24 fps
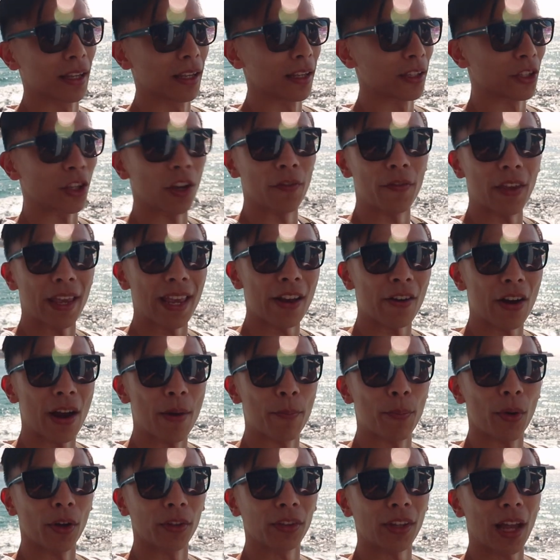So if you're here
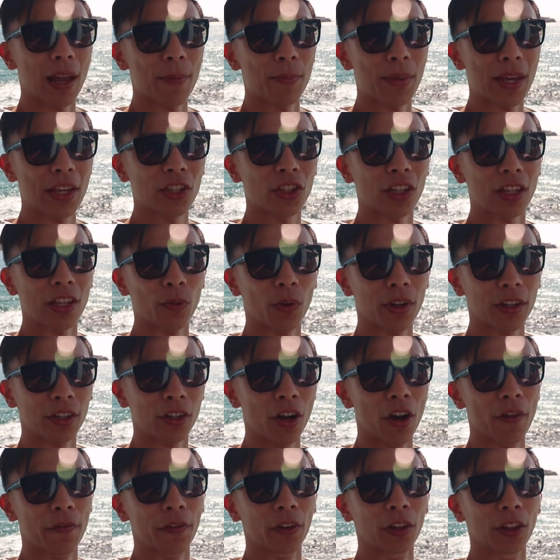at Bondi Beach and you want to
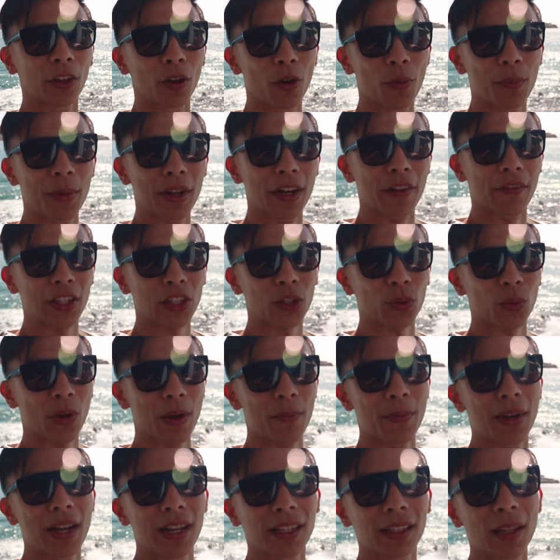go for a little bit of a
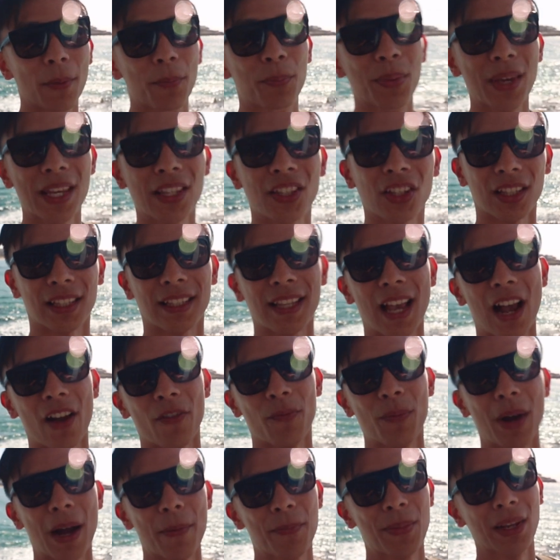swim, the beach itself
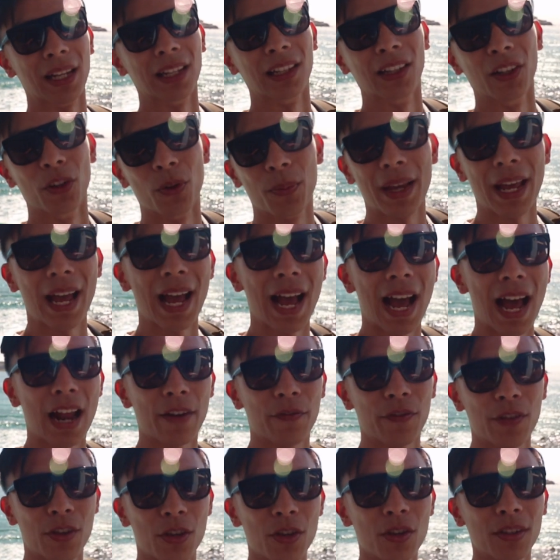might be a little bit hard
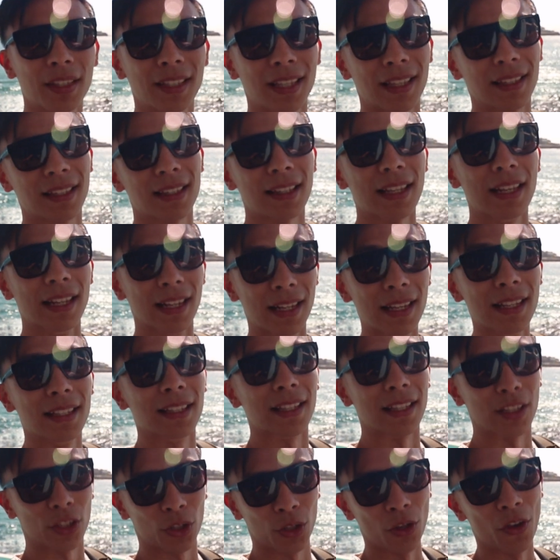for you since it is
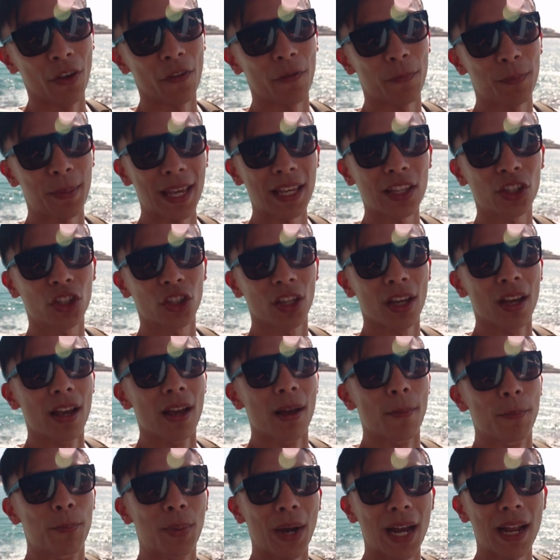a surf beach,
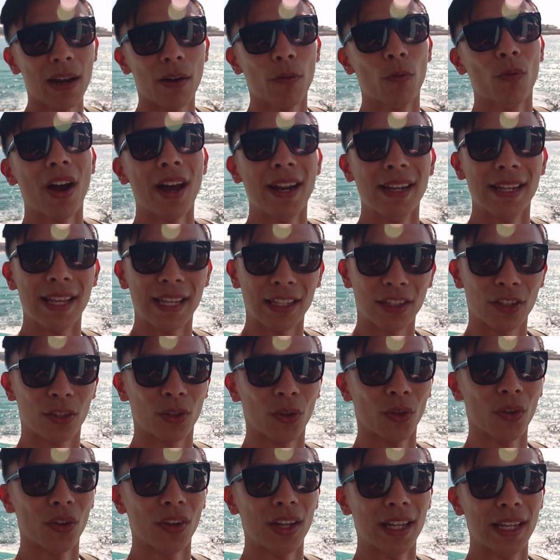but right next
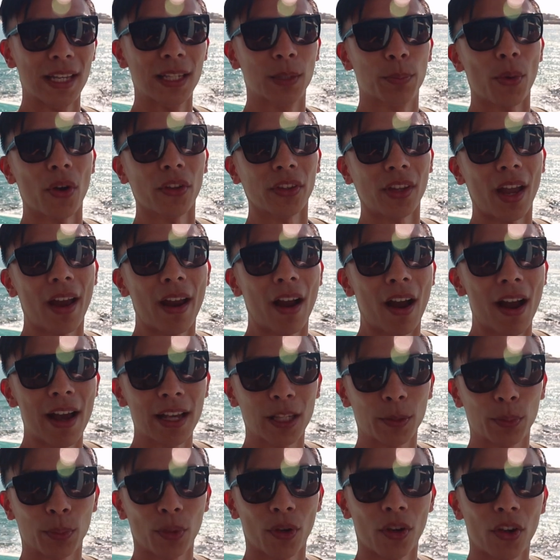door is Bondi
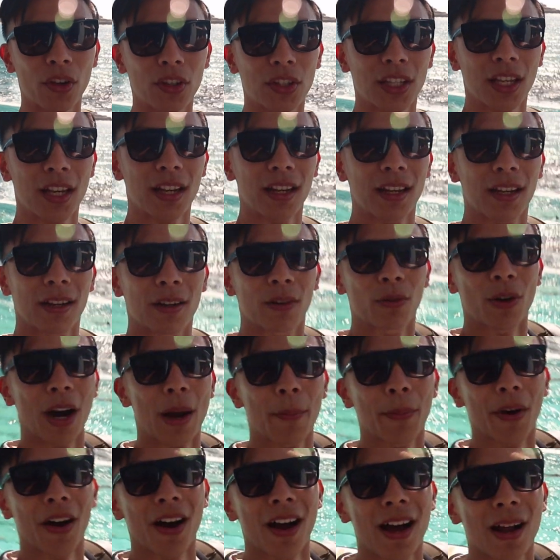Icebergs, right
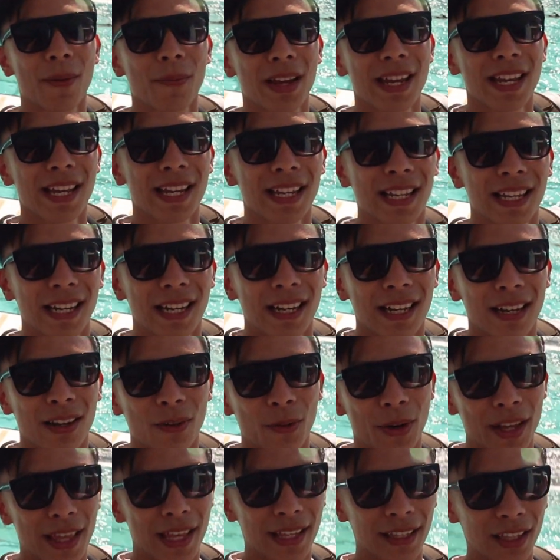behind me,
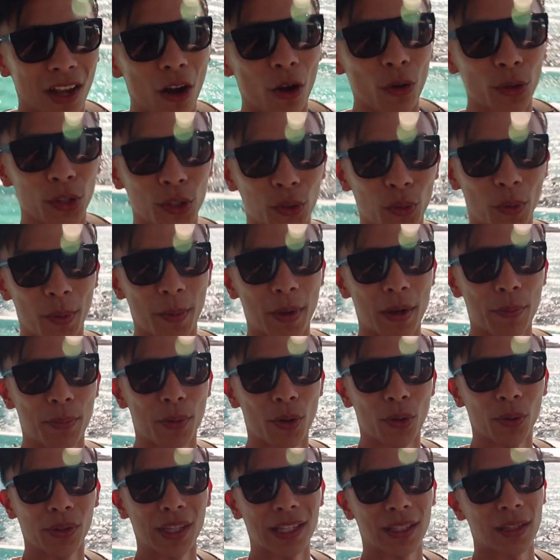where there's a whole swimming
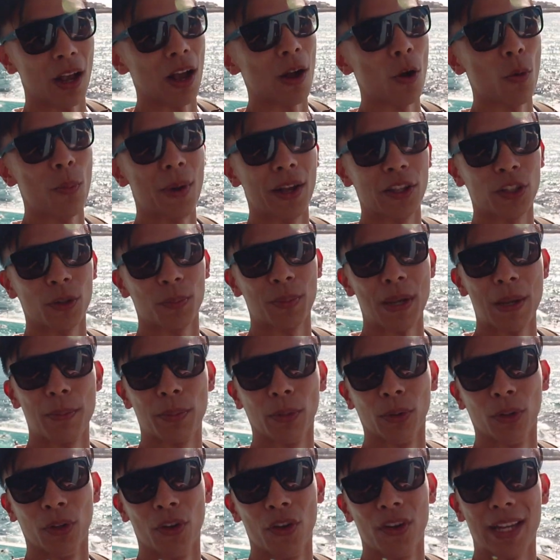pool. There's a whole bunch of
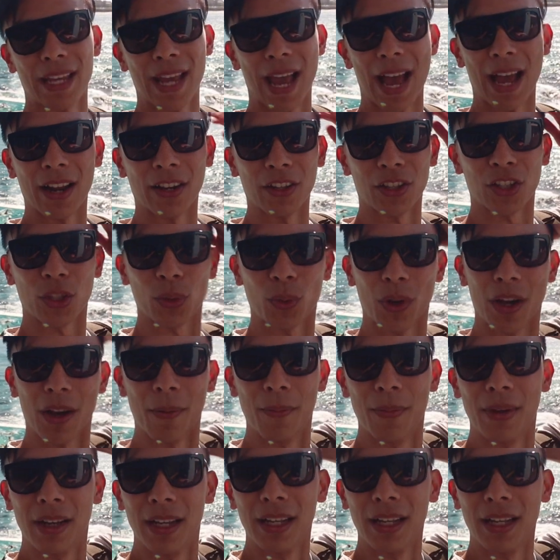people learning how to swim.